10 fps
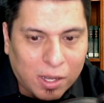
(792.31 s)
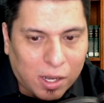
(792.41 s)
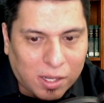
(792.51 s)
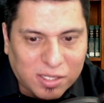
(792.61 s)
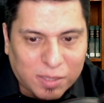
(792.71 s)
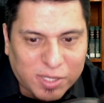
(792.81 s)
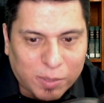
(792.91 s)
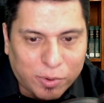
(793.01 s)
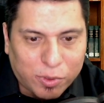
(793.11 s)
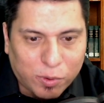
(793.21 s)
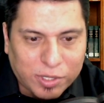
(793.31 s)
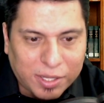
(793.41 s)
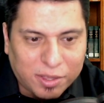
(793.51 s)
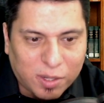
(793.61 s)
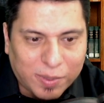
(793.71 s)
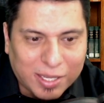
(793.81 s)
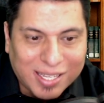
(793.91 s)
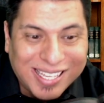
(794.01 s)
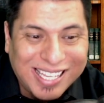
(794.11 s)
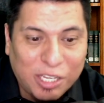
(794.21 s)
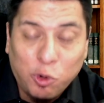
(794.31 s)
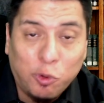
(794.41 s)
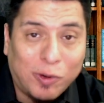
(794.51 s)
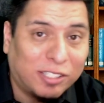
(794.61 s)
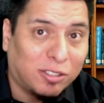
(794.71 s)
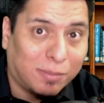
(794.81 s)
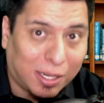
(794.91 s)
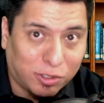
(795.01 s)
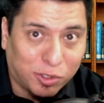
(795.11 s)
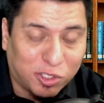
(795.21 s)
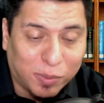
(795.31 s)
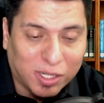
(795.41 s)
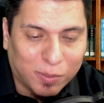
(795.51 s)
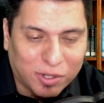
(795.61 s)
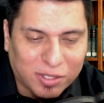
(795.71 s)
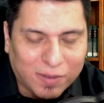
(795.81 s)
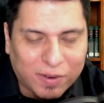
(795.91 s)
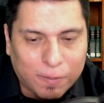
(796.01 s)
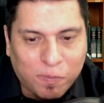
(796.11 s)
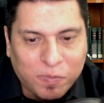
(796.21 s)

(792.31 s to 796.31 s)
On September 13th, it'll be He Who Fights with Monsters, book number seven.